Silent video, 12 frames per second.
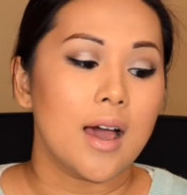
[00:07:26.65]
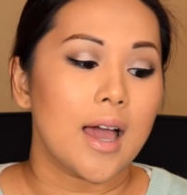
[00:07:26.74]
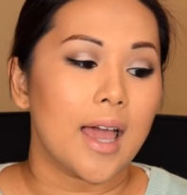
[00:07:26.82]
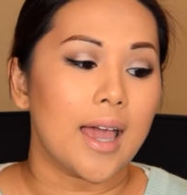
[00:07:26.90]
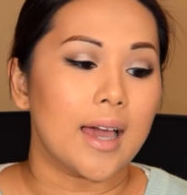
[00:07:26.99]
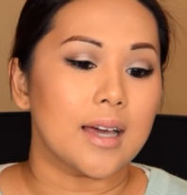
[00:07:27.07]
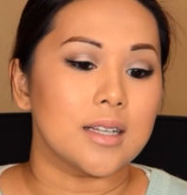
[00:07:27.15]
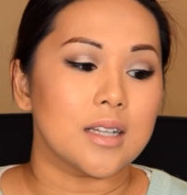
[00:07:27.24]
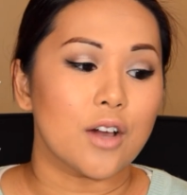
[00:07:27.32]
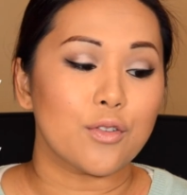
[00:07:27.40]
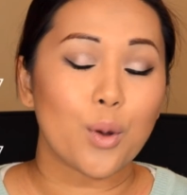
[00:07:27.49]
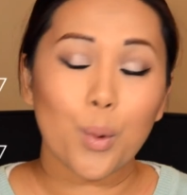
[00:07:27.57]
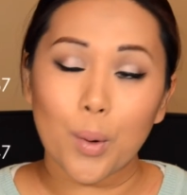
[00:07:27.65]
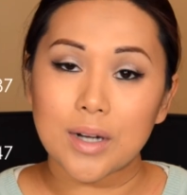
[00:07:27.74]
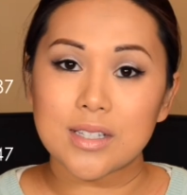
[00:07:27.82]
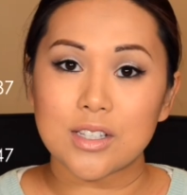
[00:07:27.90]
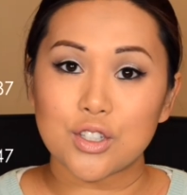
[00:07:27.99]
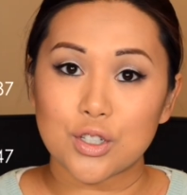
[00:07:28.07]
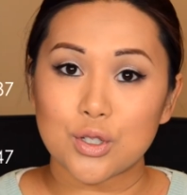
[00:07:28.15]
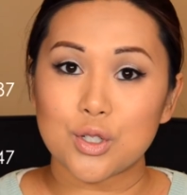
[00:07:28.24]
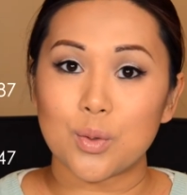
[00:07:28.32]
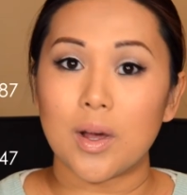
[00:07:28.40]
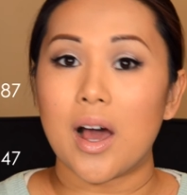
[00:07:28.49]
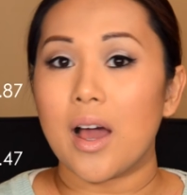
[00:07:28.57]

And of course, as usual,